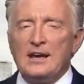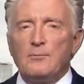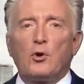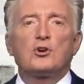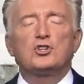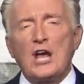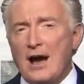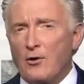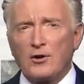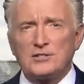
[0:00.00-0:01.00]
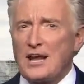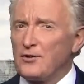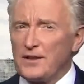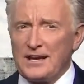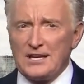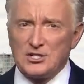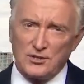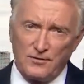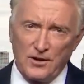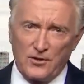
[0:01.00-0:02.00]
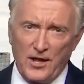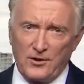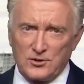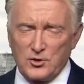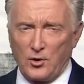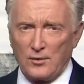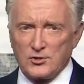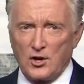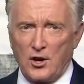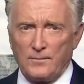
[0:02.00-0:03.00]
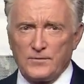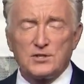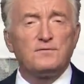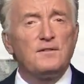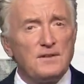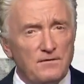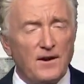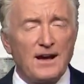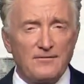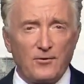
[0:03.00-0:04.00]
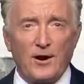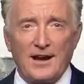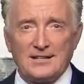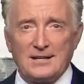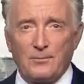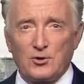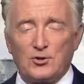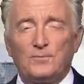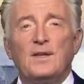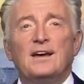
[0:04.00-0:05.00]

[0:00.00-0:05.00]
More showers. I don't think any severe thunderstorms at all. Just 55 for a high temperature.